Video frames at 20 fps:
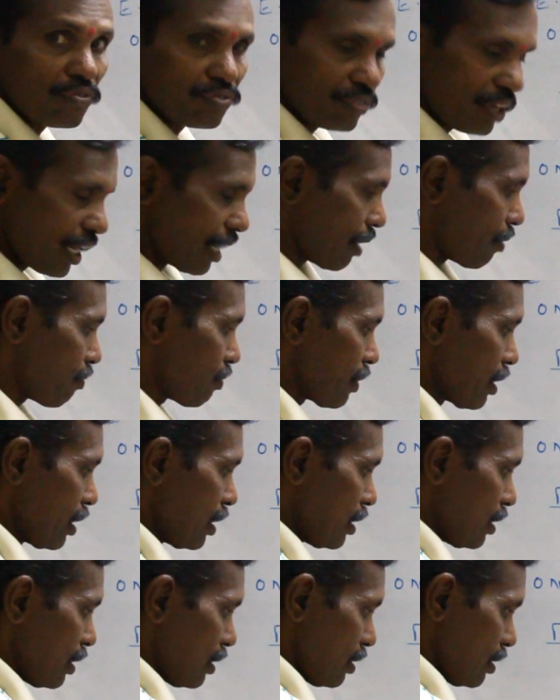3?
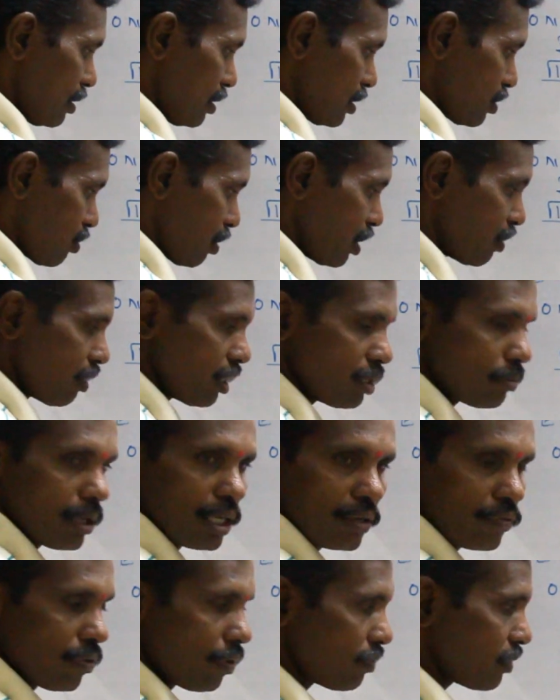21 is
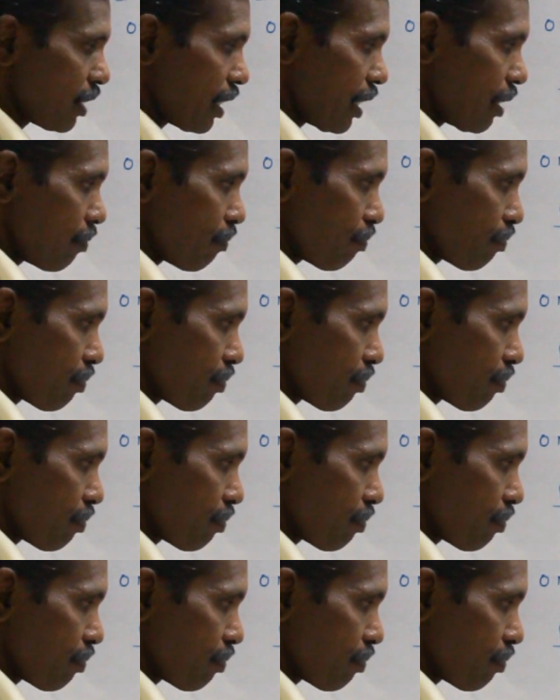multiple of 3.